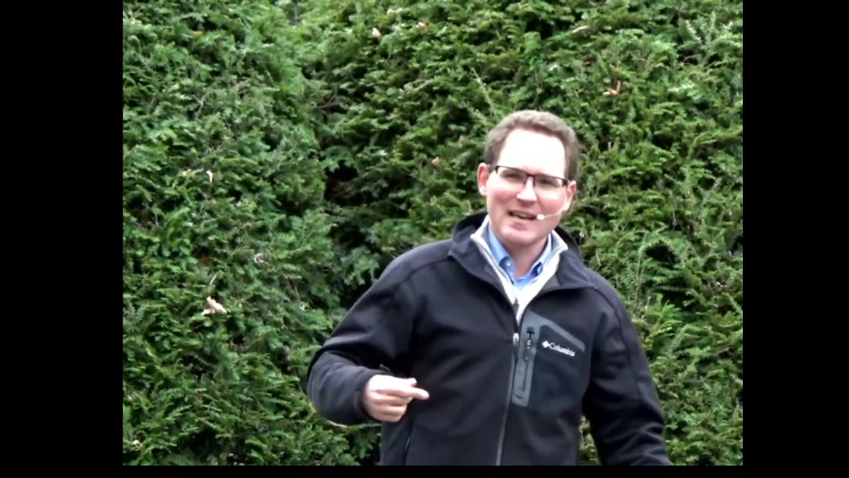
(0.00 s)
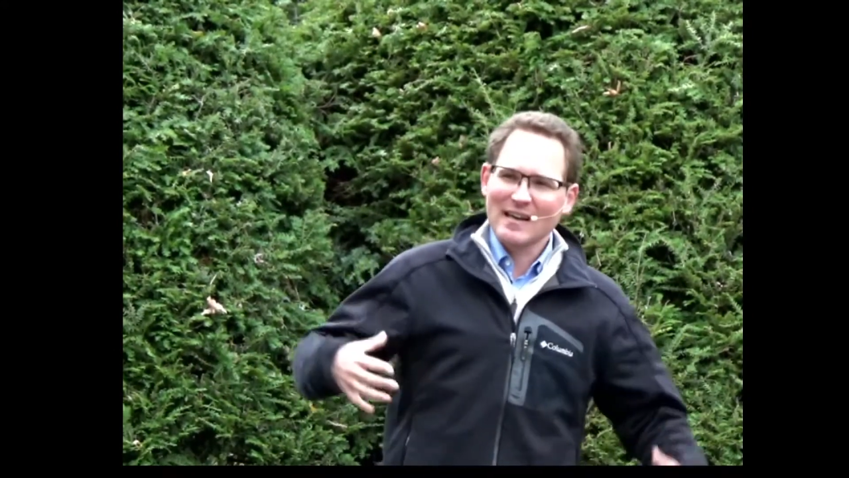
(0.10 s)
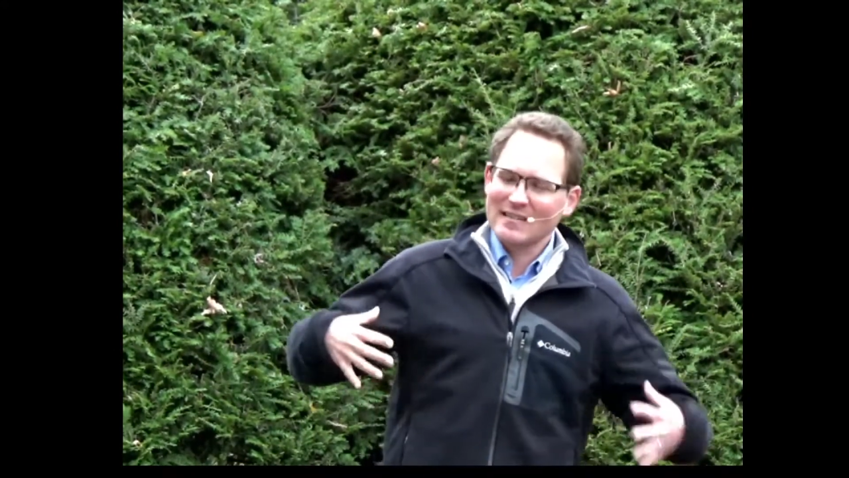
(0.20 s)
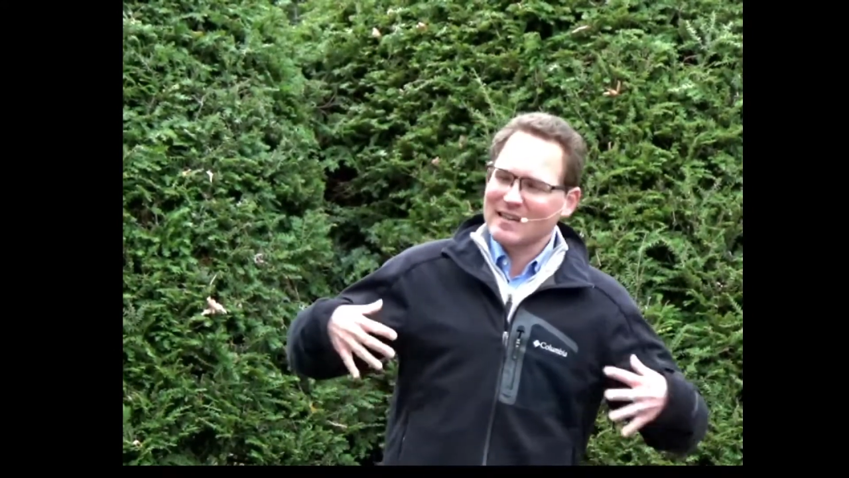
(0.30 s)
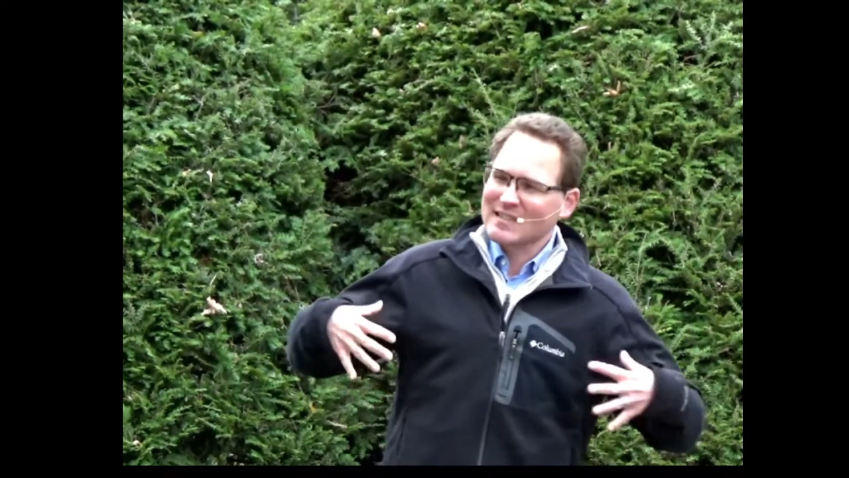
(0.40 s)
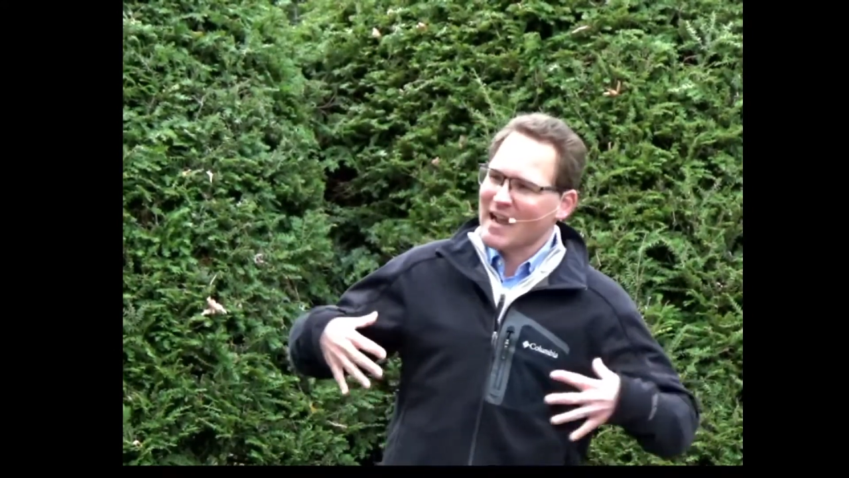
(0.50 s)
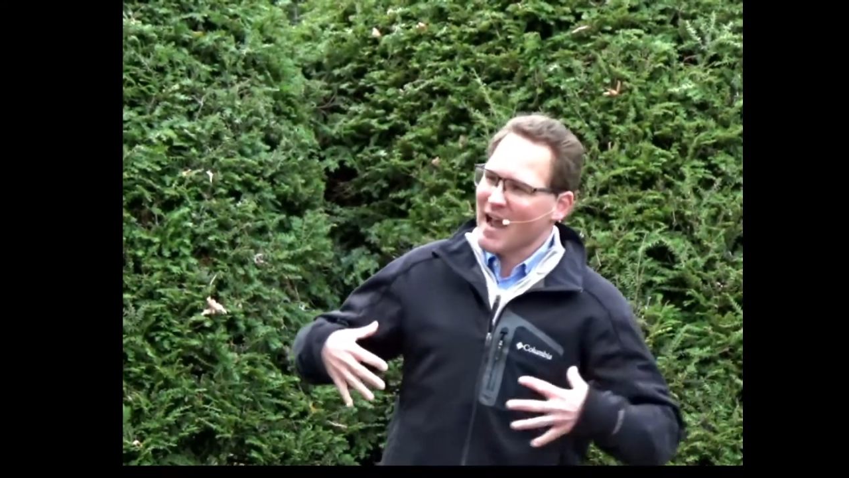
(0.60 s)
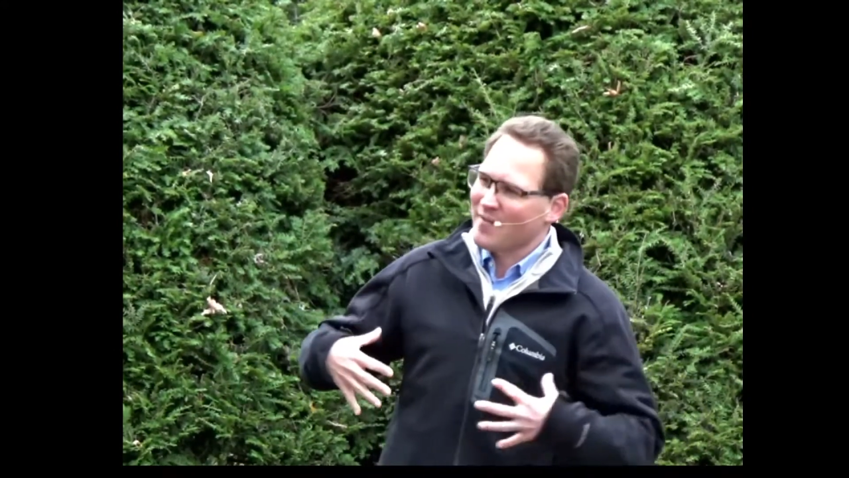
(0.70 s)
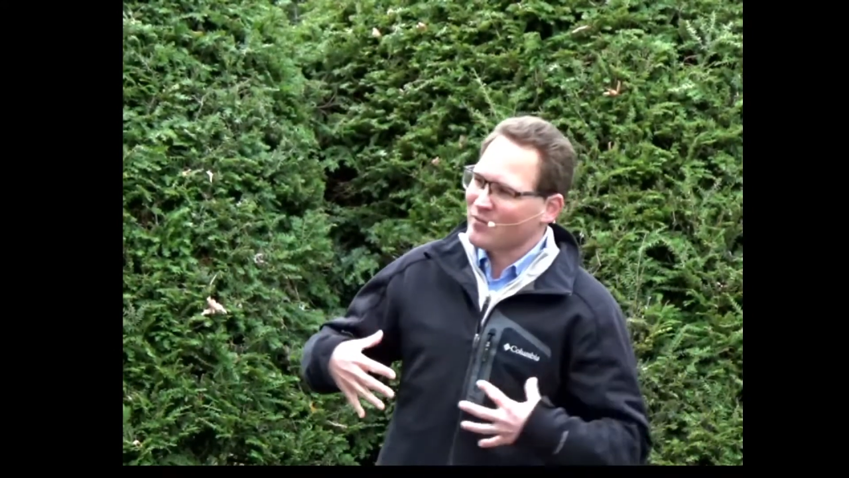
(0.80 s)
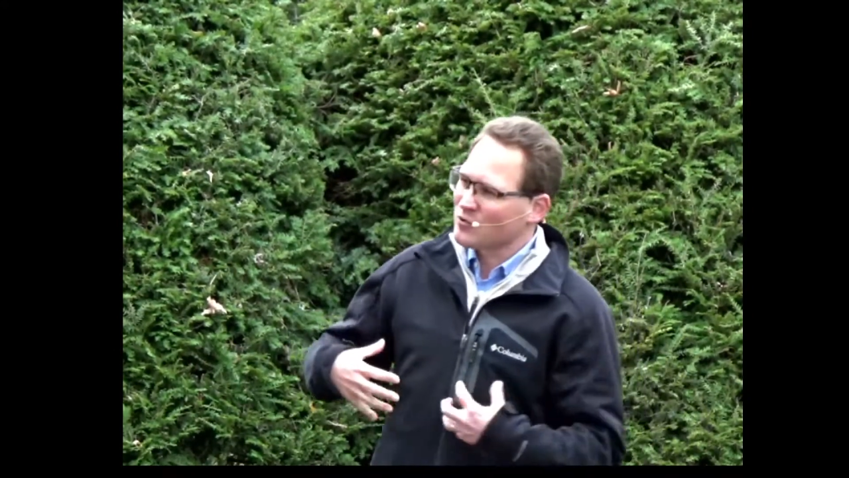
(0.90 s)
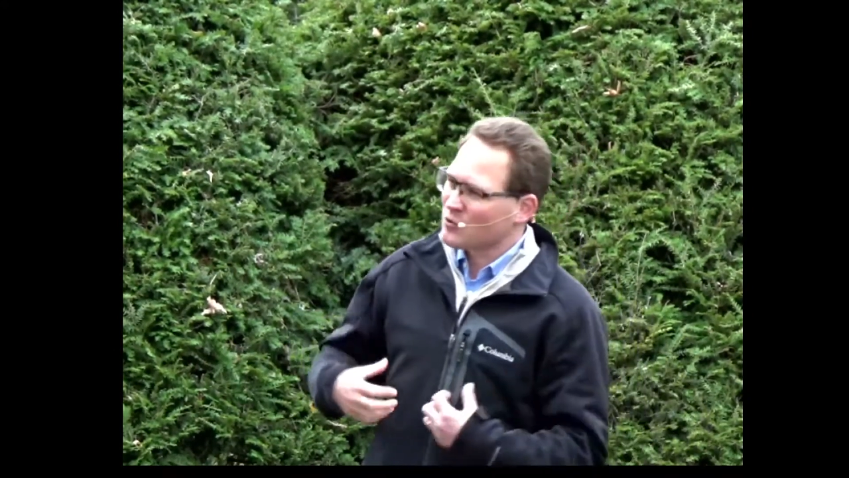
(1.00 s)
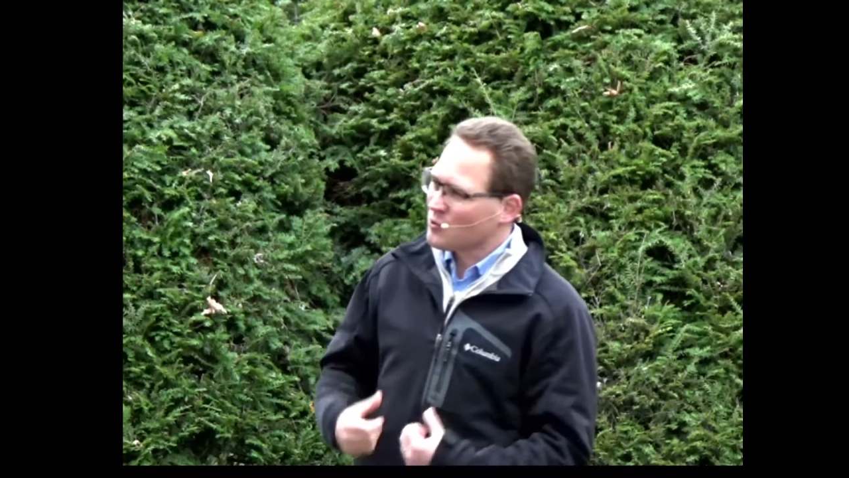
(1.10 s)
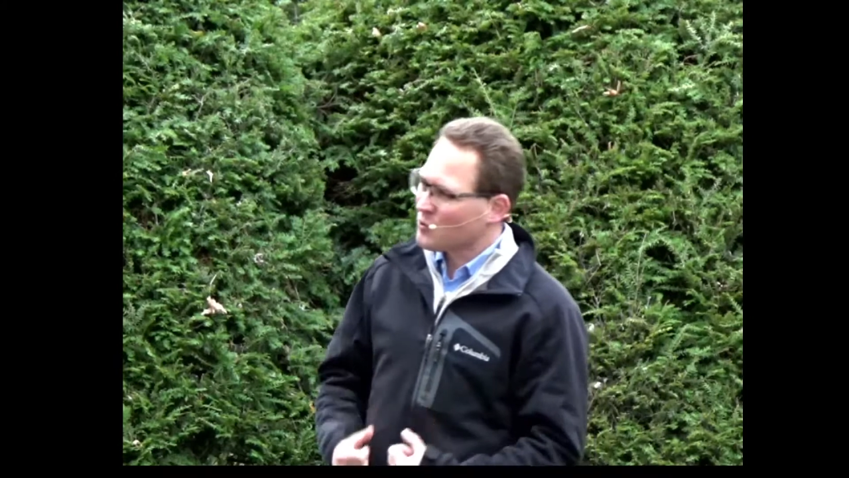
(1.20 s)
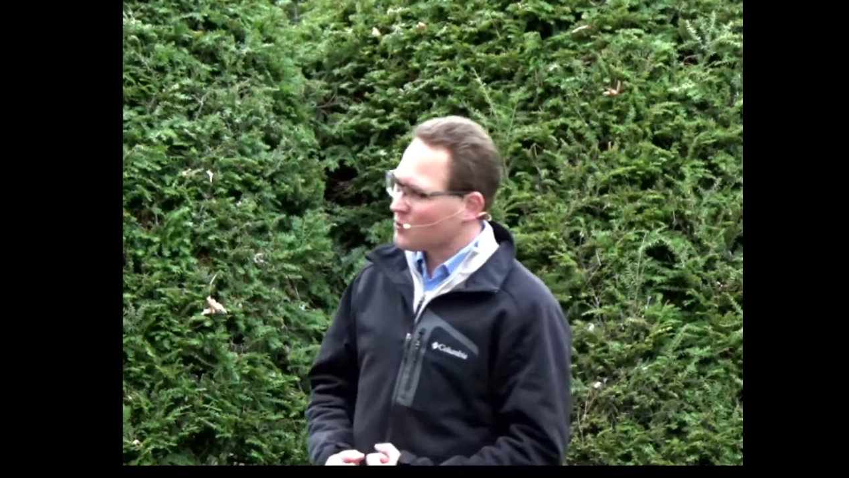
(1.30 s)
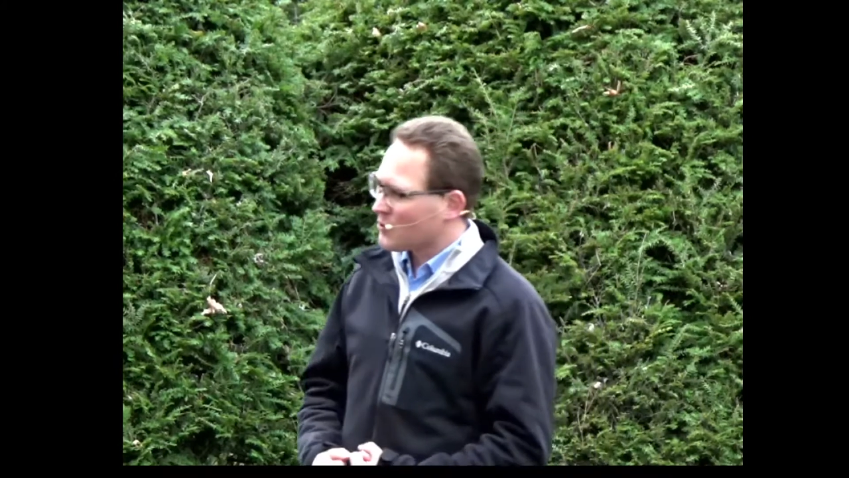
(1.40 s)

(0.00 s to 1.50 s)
unless I have those cool